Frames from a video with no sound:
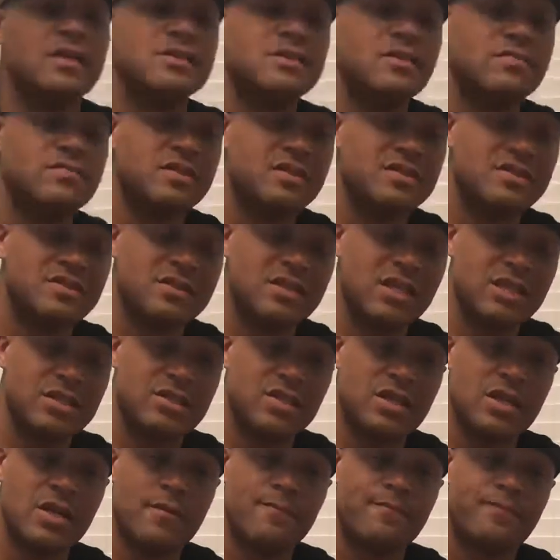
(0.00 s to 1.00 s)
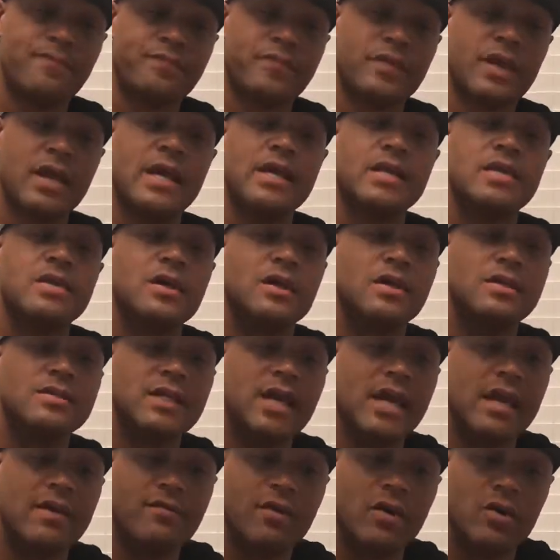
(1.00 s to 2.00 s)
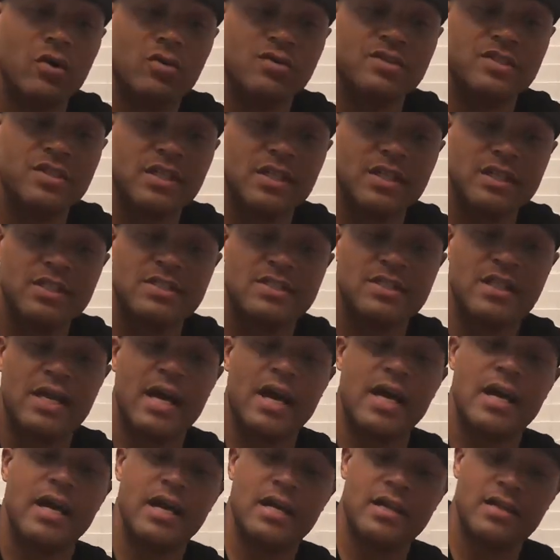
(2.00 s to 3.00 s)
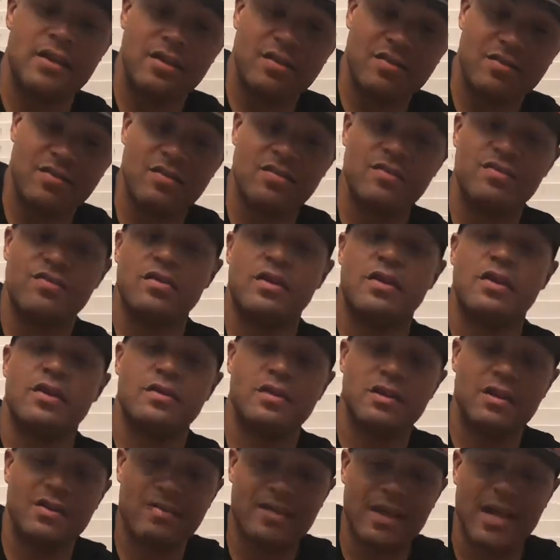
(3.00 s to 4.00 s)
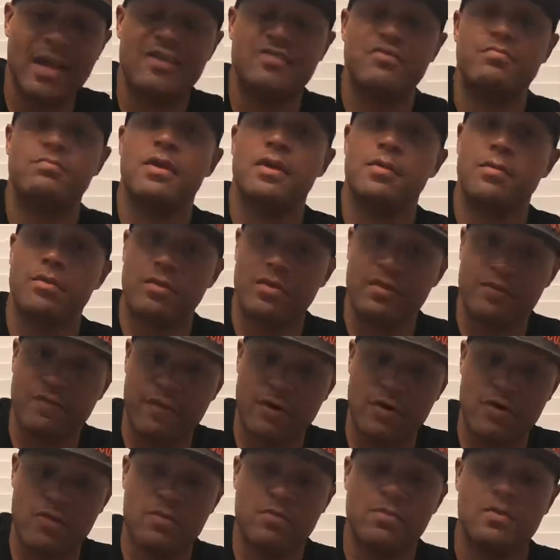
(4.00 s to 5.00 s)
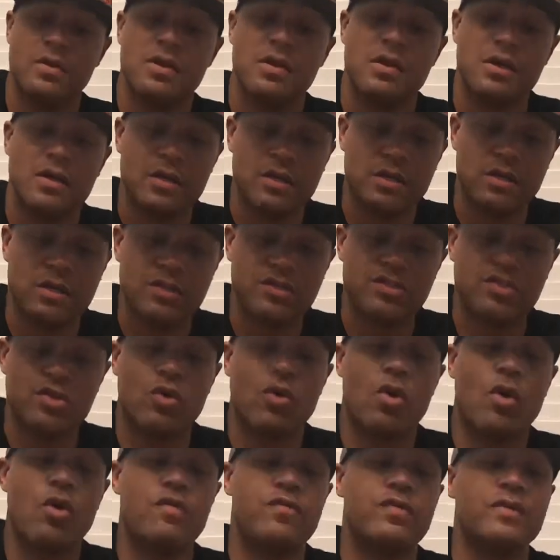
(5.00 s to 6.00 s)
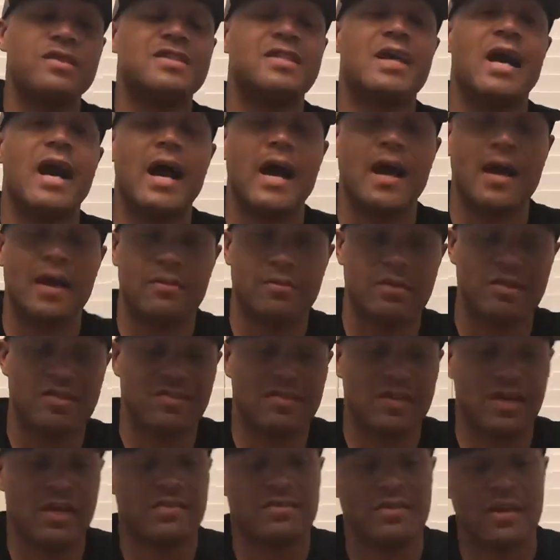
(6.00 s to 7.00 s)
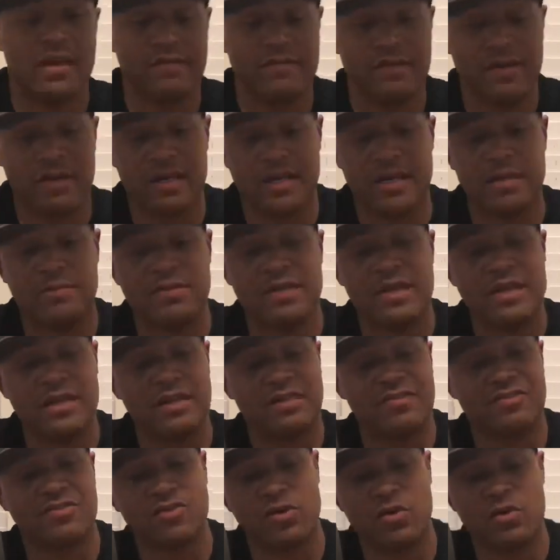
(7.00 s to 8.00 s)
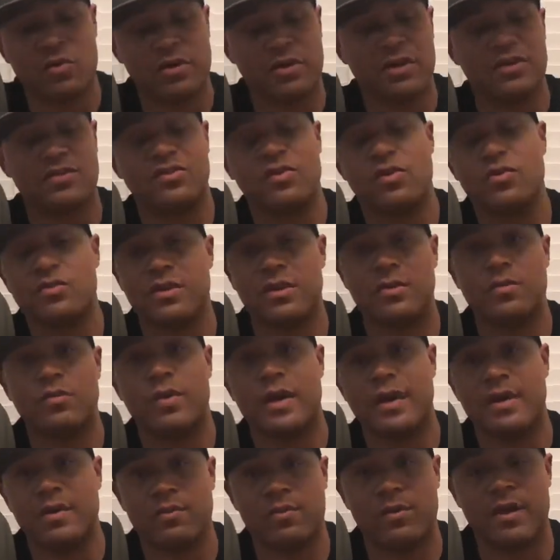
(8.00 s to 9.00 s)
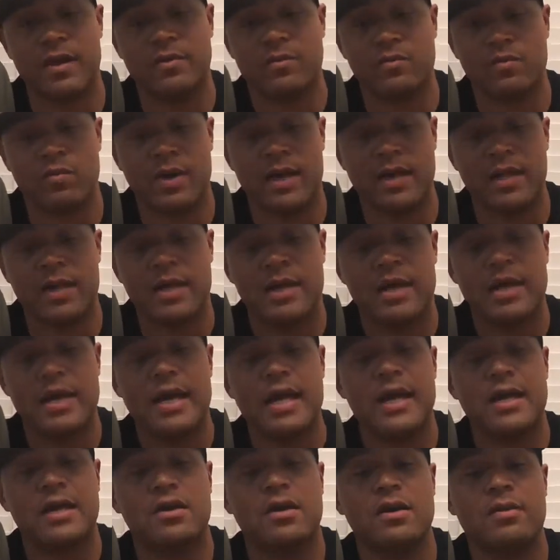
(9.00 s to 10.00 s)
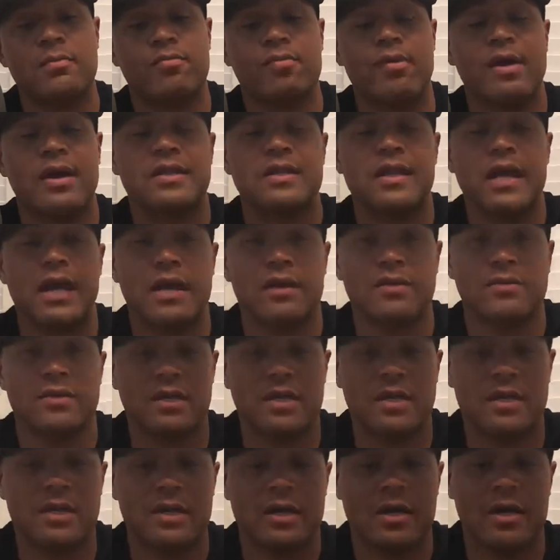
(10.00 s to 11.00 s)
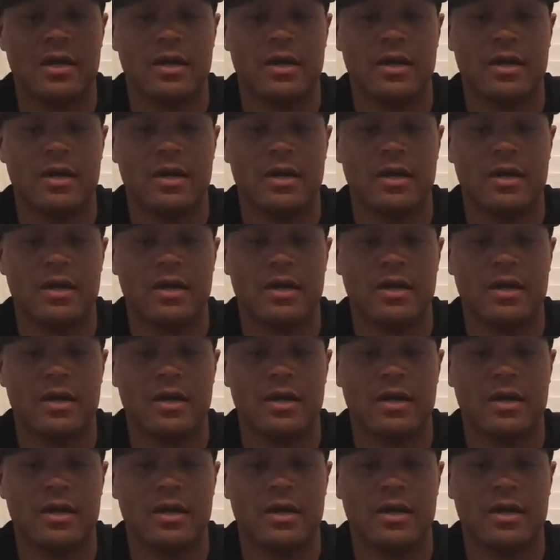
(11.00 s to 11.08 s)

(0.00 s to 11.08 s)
of the stitching. It does have holes in the inside, and this has memory foam. So over time, it says that if it keeps getting soaked and soaked and wet and wet and wet, it could break down the